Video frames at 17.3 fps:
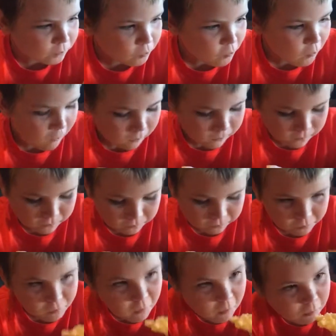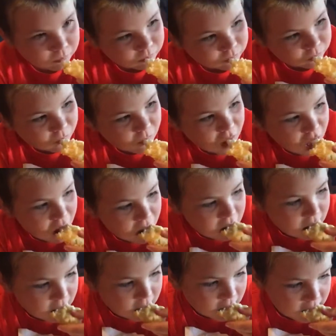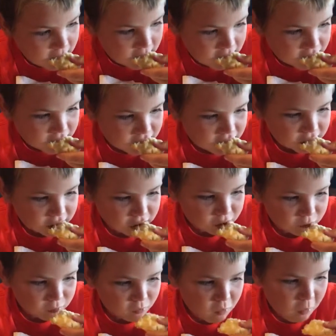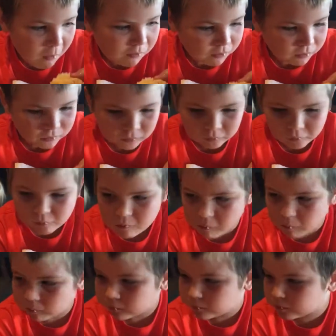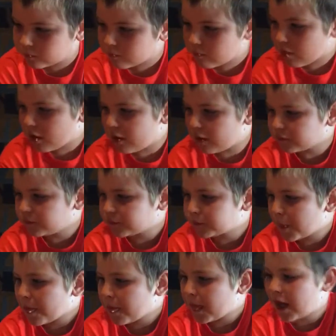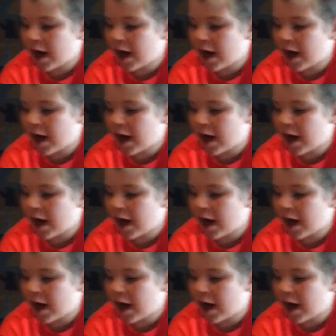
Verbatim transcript: crap. So what game can he beat you at? Any of them? I can beat him